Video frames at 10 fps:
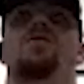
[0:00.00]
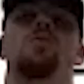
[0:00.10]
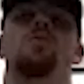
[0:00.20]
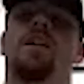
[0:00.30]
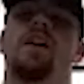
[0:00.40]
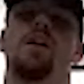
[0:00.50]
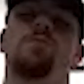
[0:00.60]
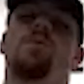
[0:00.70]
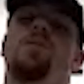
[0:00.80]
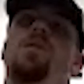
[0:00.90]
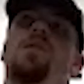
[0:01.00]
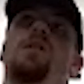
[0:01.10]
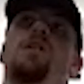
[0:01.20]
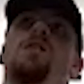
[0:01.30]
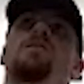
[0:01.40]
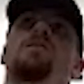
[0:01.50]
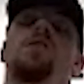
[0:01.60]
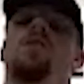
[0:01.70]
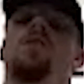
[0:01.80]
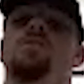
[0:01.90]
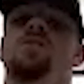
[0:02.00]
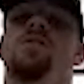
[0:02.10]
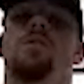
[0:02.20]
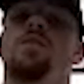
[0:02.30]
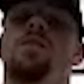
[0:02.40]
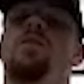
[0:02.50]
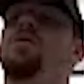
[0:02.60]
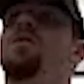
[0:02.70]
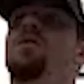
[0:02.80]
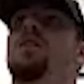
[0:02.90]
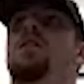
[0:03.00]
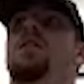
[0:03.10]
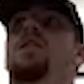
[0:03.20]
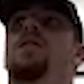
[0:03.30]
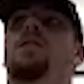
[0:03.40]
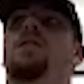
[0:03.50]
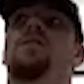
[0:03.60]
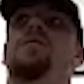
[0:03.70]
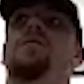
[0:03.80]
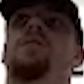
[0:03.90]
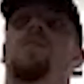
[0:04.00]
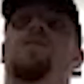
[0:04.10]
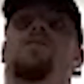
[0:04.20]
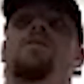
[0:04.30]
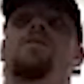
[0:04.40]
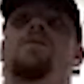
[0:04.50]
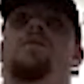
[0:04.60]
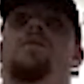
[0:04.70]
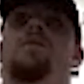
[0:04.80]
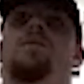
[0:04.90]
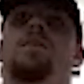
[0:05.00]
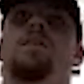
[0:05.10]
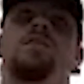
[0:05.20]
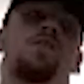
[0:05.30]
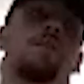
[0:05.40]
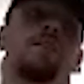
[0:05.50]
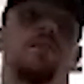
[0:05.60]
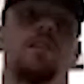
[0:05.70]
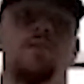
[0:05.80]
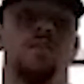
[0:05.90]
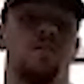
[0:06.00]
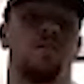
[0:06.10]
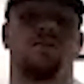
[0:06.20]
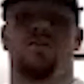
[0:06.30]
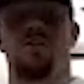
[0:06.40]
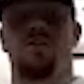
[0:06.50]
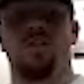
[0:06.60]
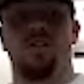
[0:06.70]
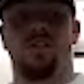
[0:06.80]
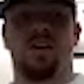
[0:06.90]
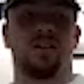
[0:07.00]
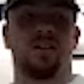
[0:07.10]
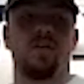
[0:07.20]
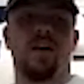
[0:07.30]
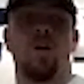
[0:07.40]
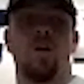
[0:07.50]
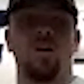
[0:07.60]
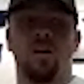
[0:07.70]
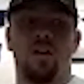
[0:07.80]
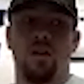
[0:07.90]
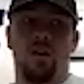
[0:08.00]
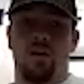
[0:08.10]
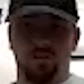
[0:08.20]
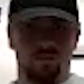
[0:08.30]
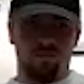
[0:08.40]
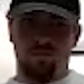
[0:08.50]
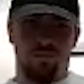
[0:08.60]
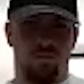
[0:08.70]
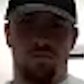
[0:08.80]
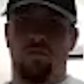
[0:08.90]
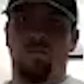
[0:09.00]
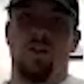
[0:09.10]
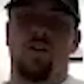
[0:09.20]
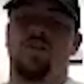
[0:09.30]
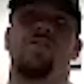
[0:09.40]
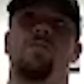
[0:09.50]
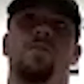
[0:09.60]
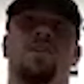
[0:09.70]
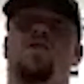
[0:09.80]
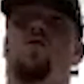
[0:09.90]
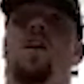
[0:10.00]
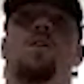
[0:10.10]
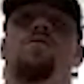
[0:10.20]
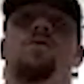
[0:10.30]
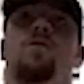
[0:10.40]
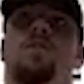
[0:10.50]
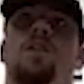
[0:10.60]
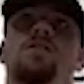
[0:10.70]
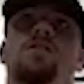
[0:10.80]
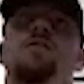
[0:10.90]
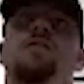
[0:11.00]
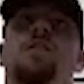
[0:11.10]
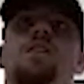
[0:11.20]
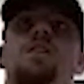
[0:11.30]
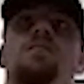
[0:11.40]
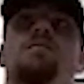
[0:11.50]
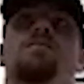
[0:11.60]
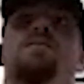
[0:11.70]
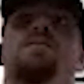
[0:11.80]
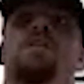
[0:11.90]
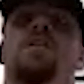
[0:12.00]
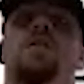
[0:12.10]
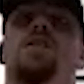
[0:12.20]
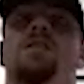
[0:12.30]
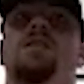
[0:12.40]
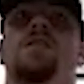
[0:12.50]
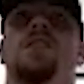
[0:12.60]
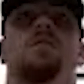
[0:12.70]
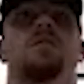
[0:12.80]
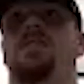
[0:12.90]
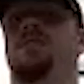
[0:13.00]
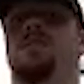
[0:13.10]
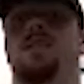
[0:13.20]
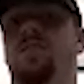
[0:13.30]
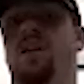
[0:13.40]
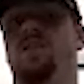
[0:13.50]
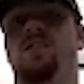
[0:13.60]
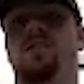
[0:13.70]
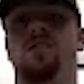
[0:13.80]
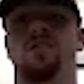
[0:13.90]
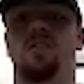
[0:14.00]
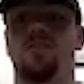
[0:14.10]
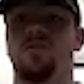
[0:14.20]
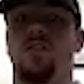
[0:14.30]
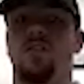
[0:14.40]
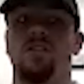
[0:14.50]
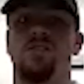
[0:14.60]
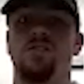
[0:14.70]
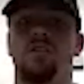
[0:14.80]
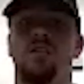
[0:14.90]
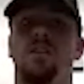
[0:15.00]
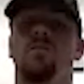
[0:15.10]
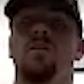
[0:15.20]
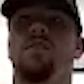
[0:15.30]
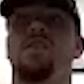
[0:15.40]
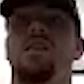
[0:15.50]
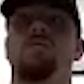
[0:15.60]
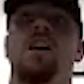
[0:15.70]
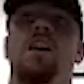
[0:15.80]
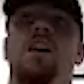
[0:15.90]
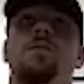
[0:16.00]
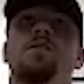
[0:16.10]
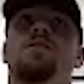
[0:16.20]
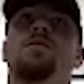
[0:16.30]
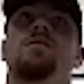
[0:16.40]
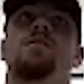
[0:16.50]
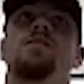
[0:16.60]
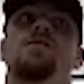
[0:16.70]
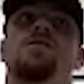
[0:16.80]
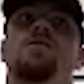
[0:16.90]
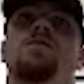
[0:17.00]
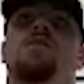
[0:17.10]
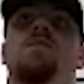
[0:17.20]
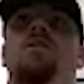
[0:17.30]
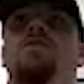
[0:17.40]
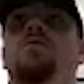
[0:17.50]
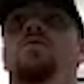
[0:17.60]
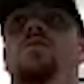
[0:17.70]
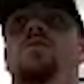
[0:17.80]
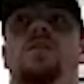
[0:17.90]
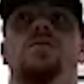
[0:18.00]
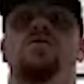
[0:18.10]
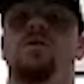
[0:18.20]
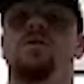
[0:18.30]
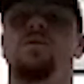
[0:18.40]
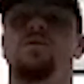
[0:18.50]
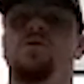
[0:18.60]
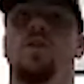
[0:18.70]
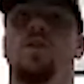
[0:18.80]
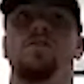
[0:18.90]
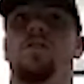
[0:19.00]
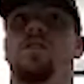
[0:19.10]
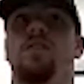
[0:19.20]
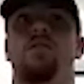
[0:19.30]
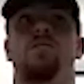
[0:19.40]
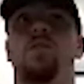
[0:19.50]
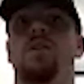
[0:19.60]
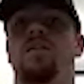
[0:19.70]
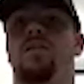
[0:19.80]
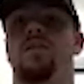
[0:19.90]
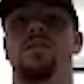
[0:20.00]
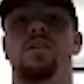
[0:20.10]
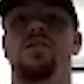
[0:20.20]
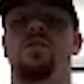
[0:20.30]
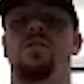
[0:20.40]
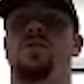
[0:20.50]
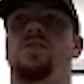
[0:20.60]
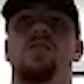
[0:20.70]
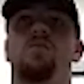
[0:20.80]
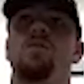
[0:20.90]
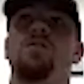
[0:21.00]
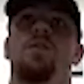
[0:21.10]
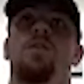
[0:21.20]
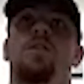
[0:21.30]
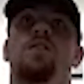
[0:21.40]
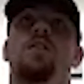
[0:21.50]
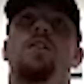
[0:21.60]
through camp. He's always been somebody who, you know, if a starter has had to come out, you know, it's never been a drop off with Lutz. You know, he's not the biggest, he's not the fastest, he's not the strongest, but at the same time, he's somebody who you can trust on every play. He knows exactly where he's going.